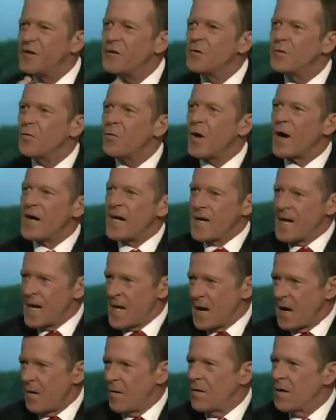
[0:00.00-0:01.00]
view right
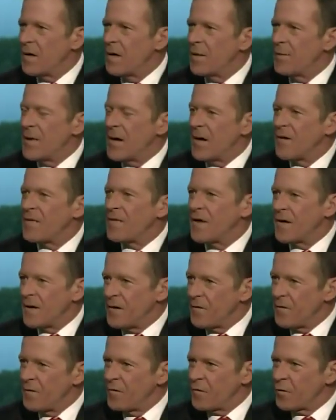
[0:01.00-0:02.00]
now about the
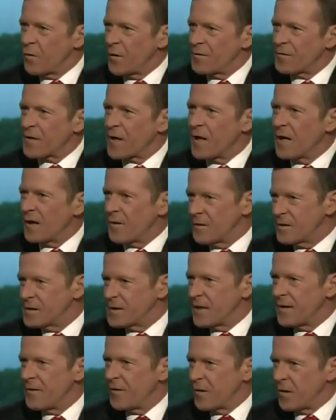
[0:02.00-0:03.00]
112th
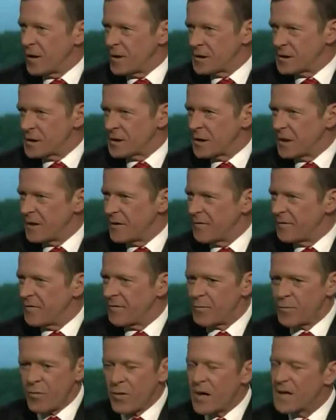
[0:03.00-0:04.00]
Congress and their legislative
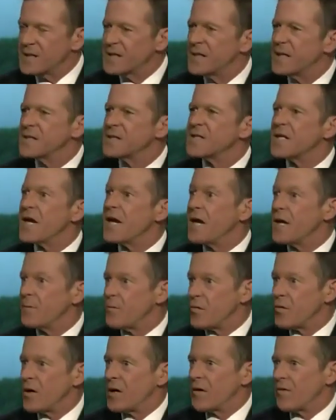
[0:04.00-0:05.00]
process and